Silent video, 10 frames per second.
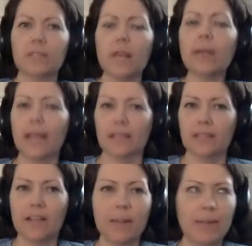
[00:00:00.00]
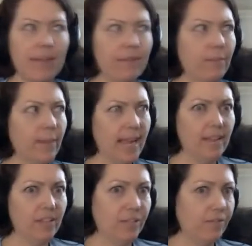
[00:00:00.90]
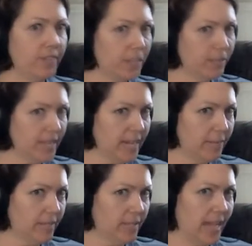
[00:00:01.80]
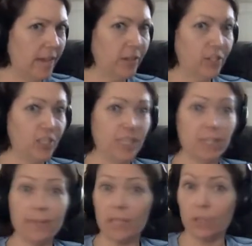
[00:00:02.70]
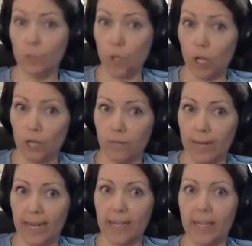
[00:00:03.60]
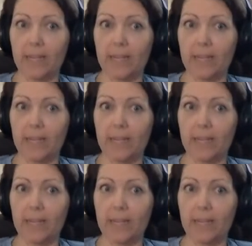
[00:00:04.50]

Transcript: Okay, so I remember that from biology. Phenotype is how your genes make you look, right?